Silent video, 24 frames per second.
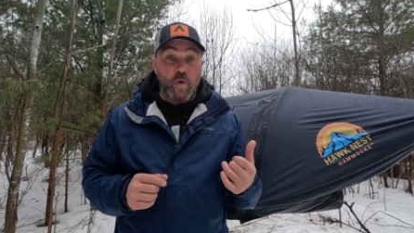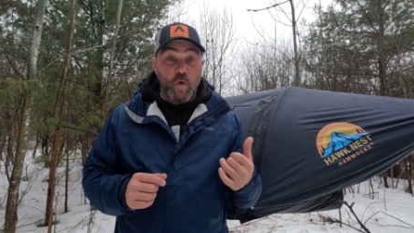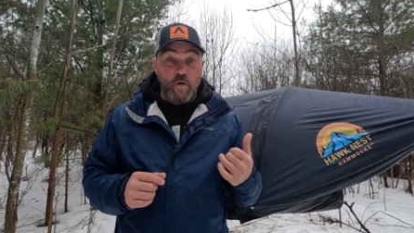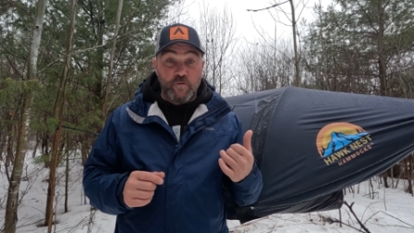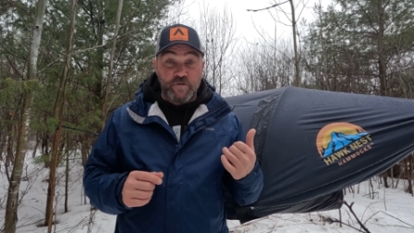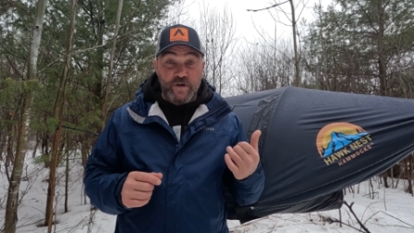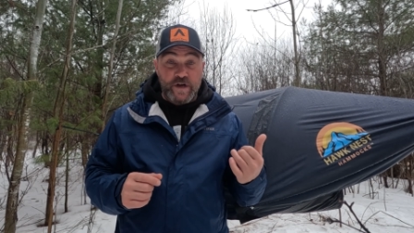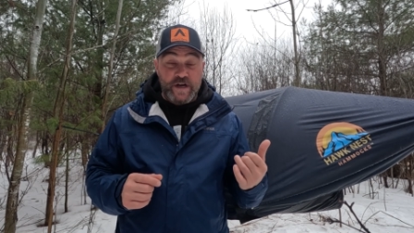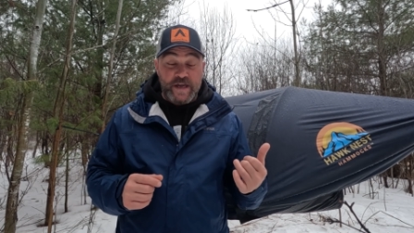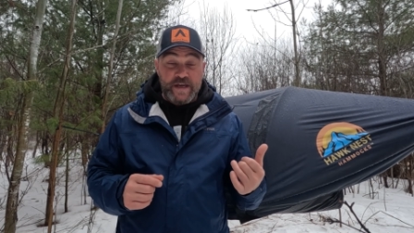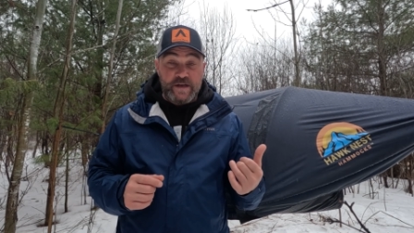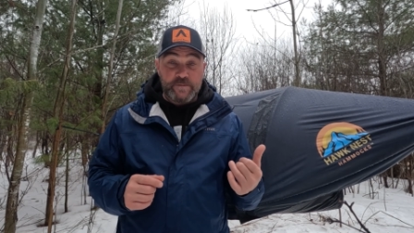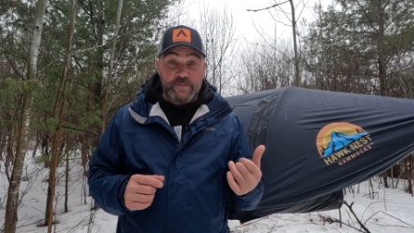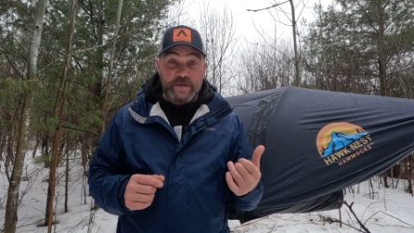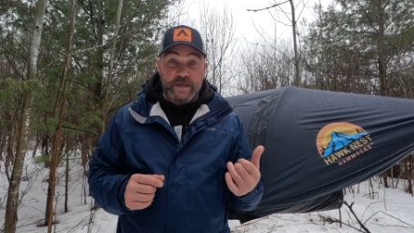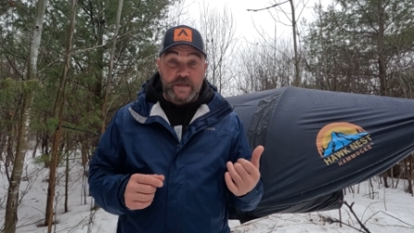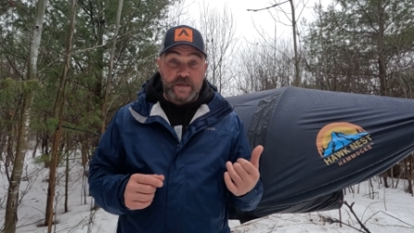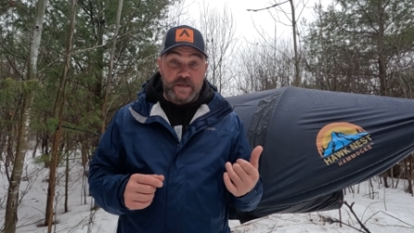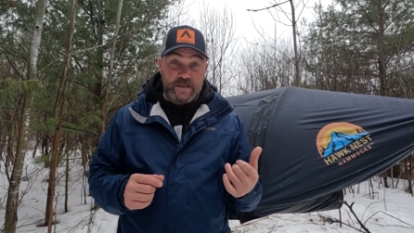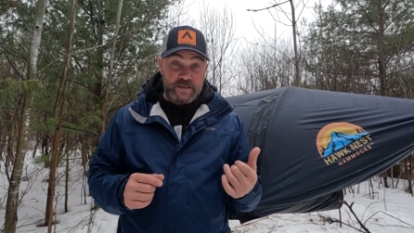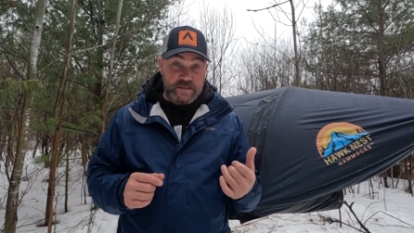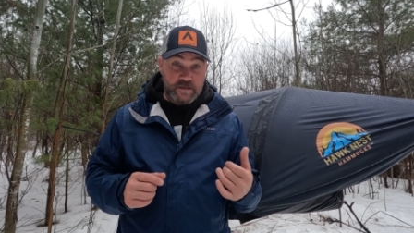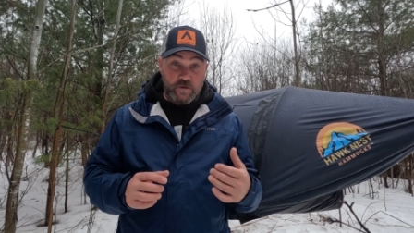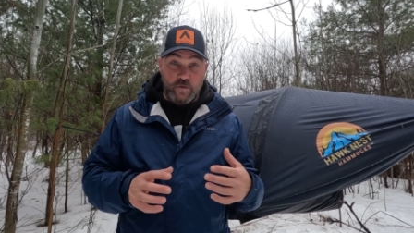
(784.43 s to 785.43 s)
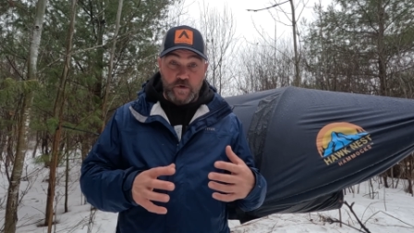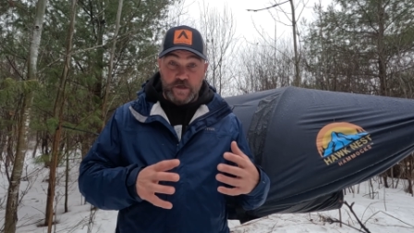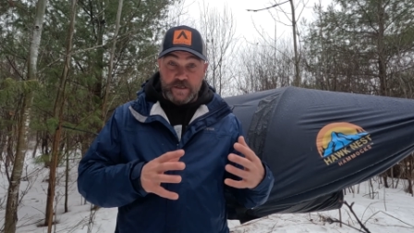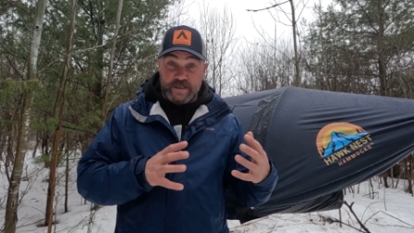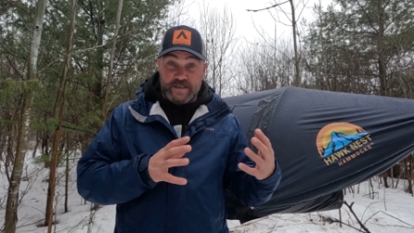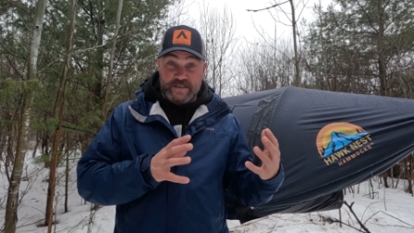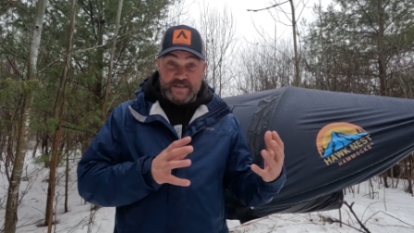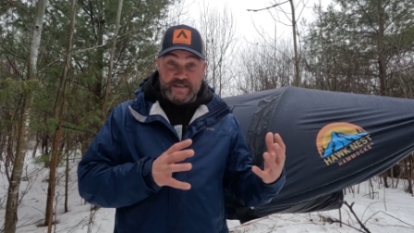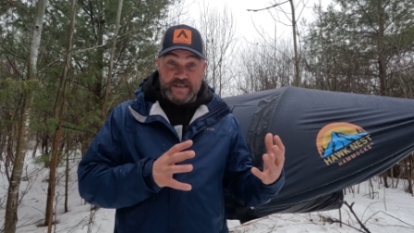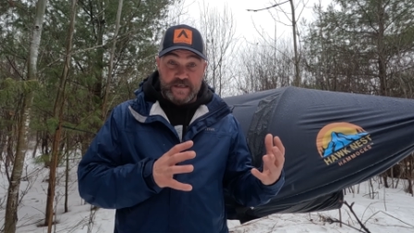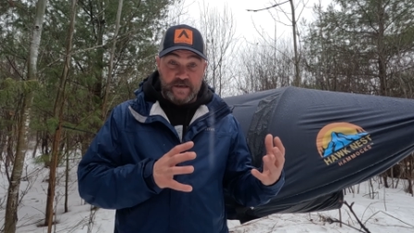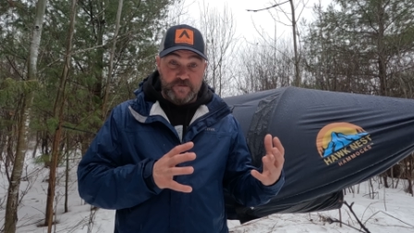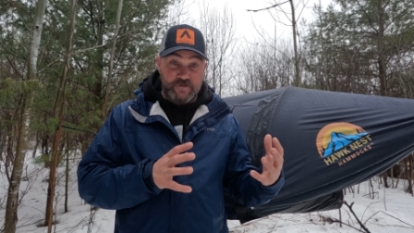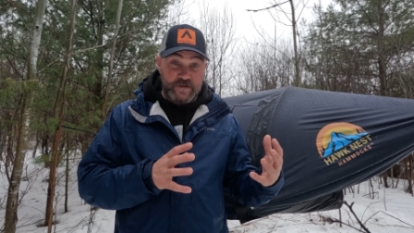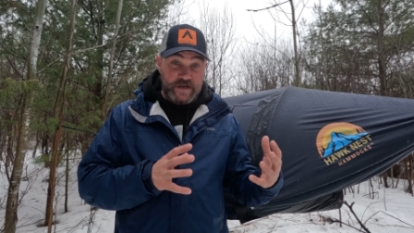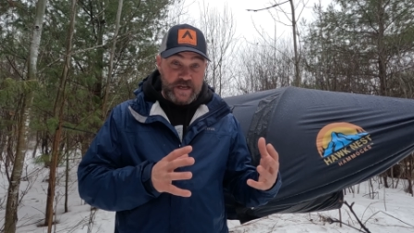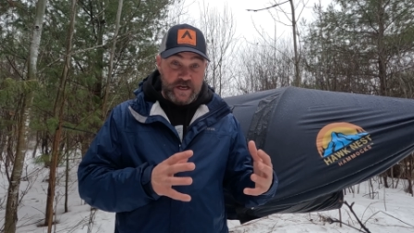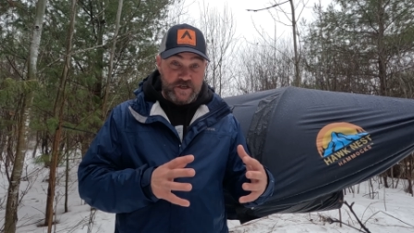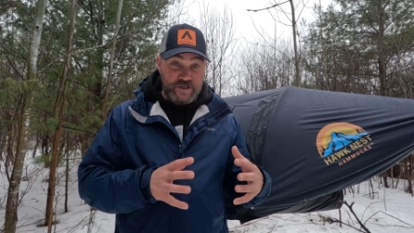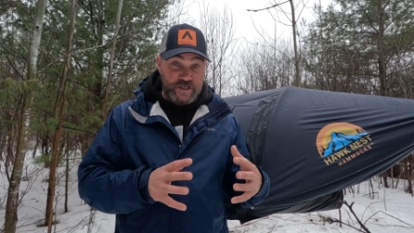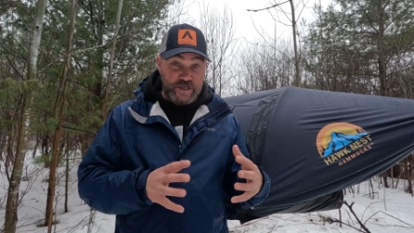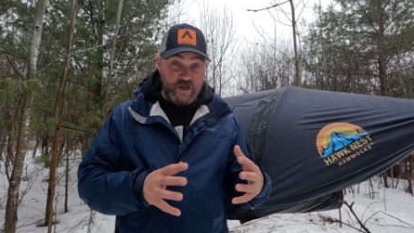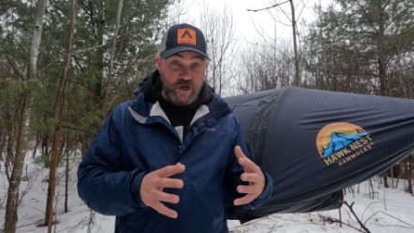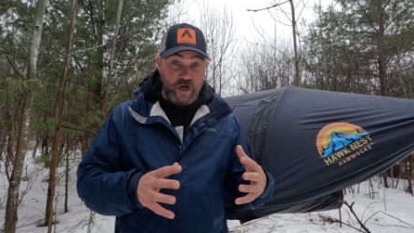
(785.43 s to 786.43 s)
overnight because I wanted to see if it
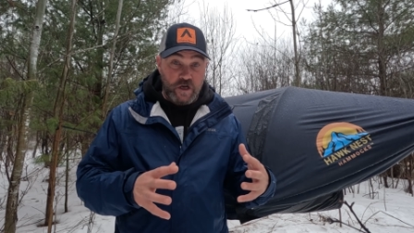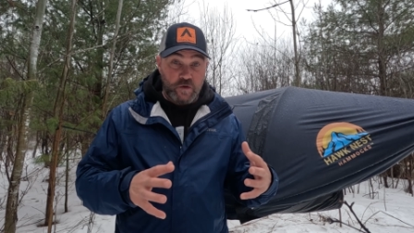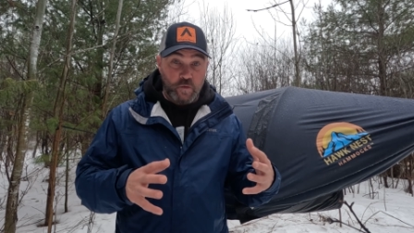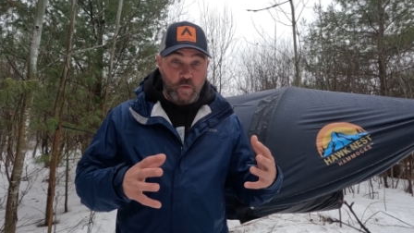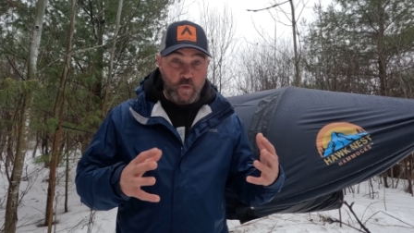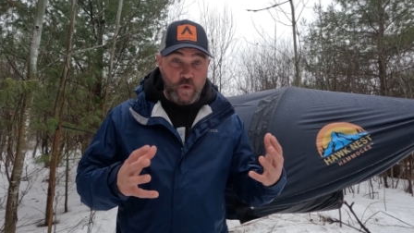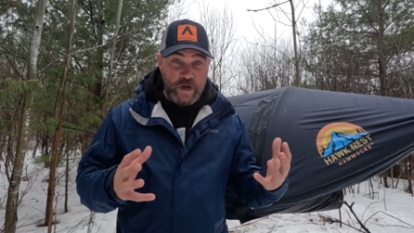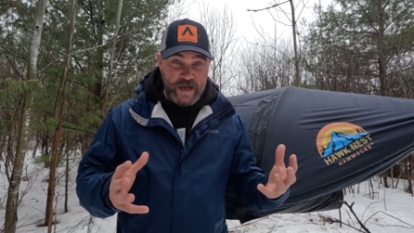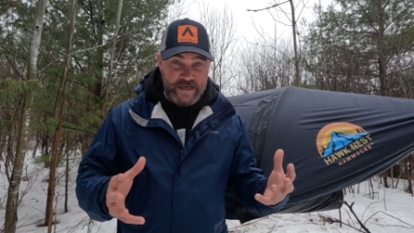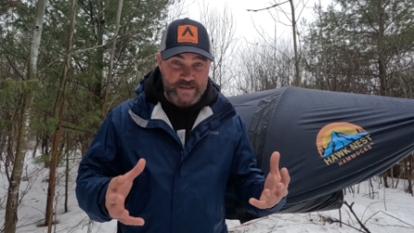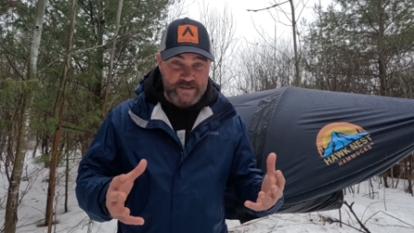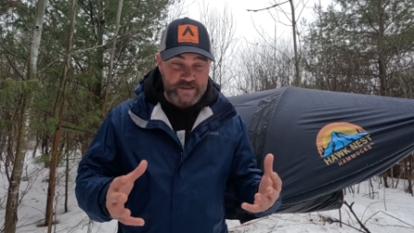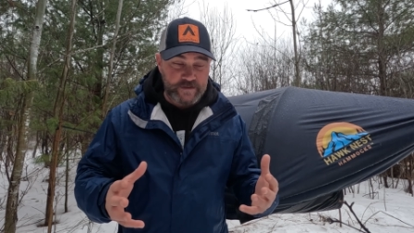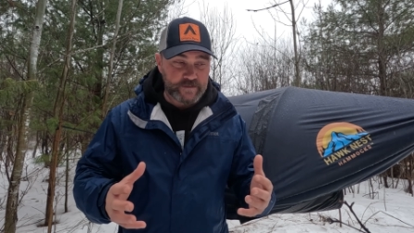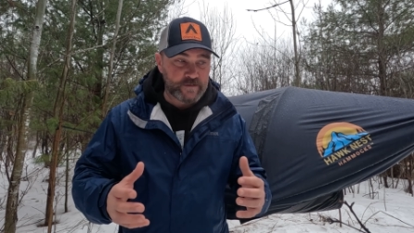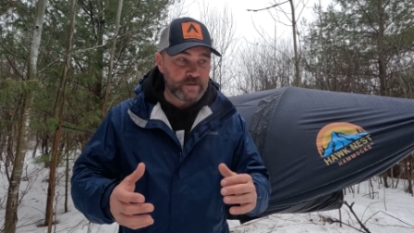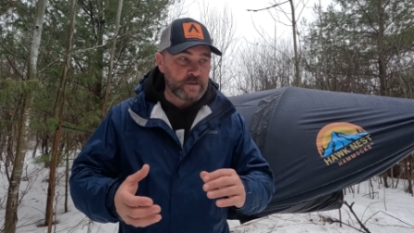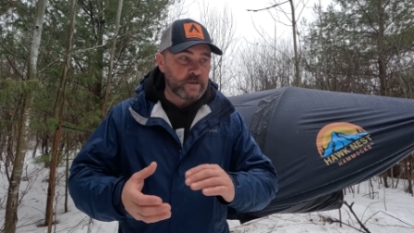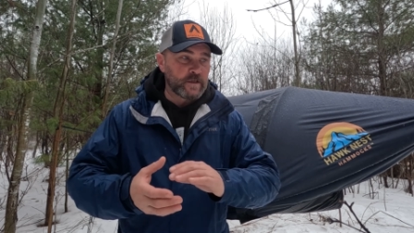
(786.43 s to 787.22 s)
actually got wet.